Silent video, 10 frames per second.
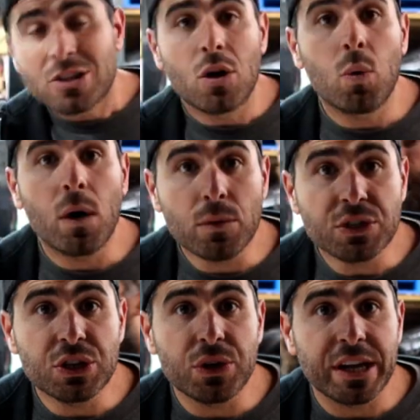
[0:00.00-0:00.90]
So what
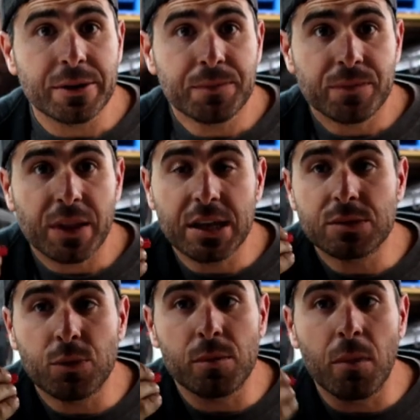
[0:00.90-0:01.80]
we're doing
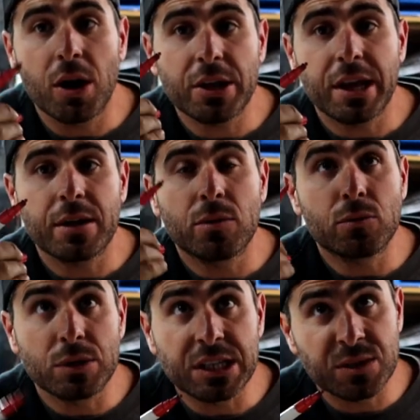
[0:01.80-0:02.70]
is we're marking
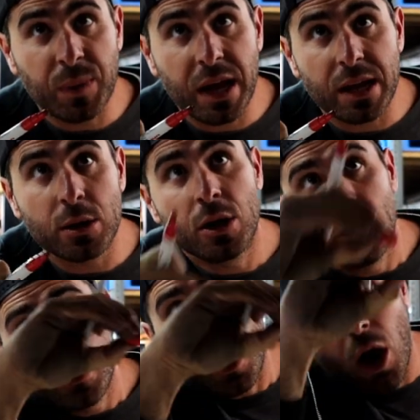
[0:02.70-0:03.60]
with this pen
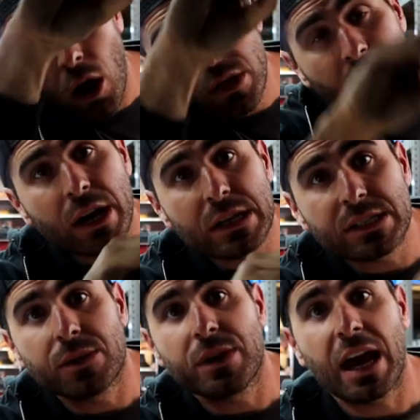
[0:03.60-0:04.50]
all the areas
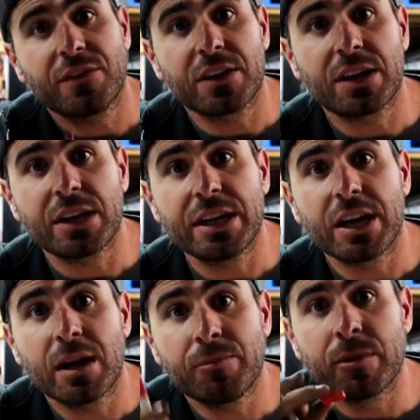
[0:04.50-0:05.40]
that we have to clean
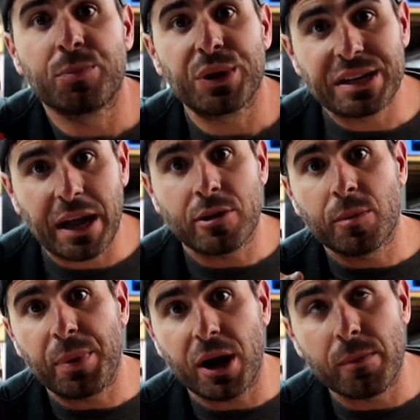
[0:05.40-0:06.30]
up and bring down to
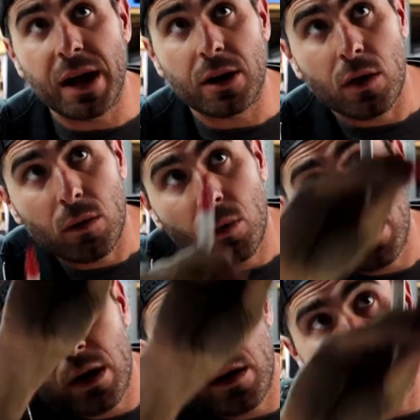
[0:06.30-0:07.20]
bare metal
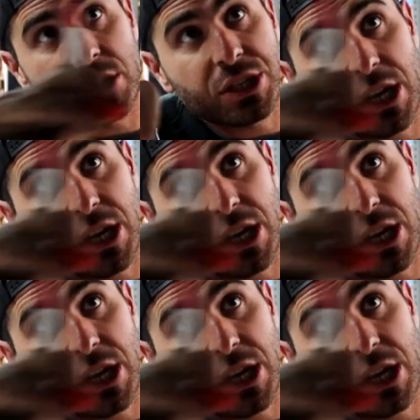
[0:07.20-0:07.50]
where there's